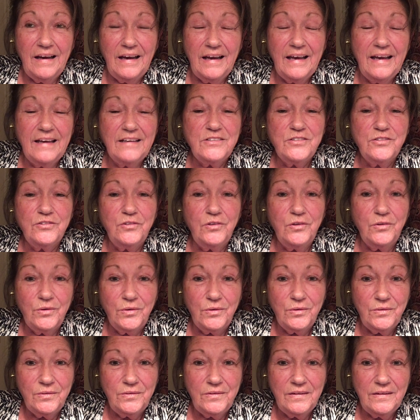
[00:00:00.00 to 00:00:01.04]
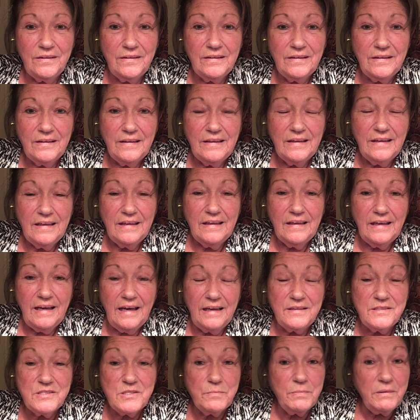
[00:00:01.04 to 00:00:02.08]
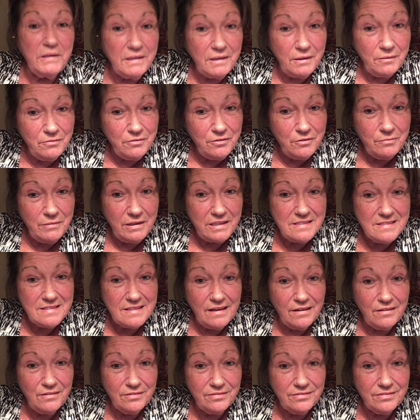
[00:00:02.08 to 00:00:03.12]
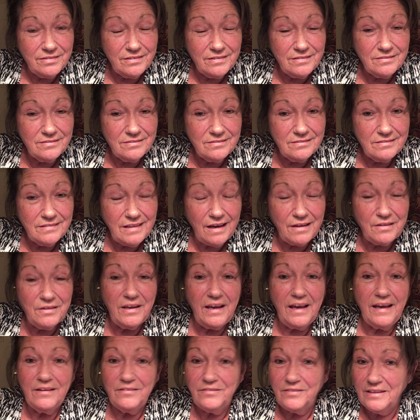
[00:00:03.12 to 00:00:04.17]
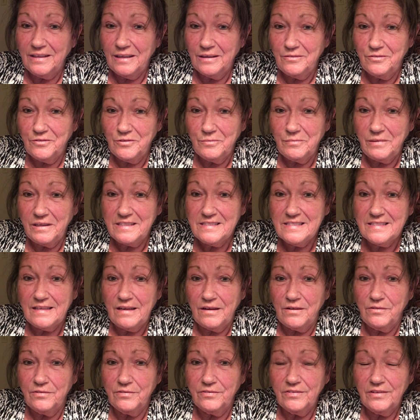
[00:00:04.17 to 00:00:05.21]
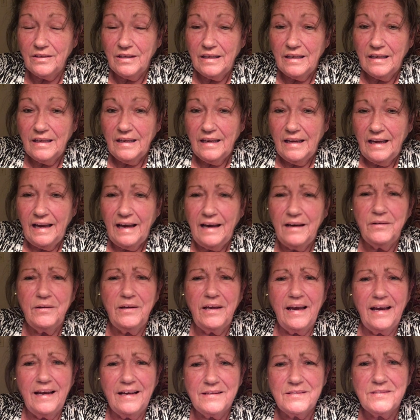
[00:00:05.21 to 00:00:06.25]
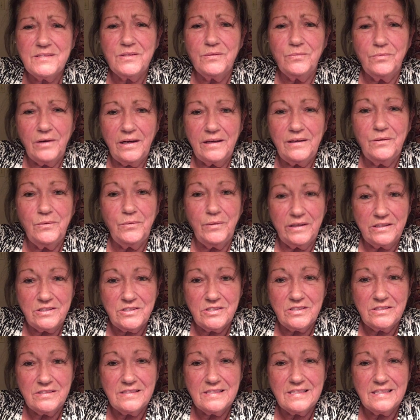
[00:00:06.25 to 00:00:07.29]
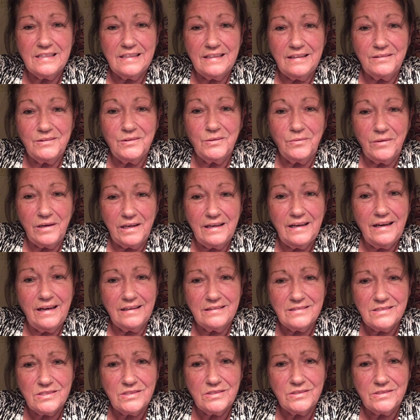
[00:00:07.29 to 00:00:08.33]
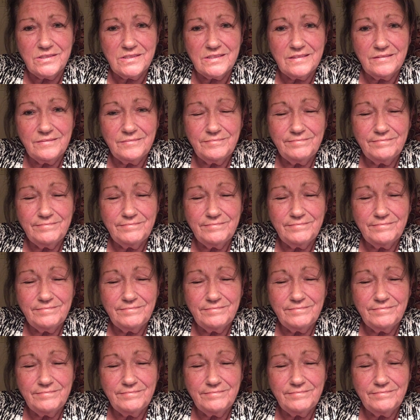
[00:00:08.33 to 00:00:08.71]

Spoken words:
had to learn how to speak up for myself, how to advocate for myself, how to ask the right questions to get the right answers.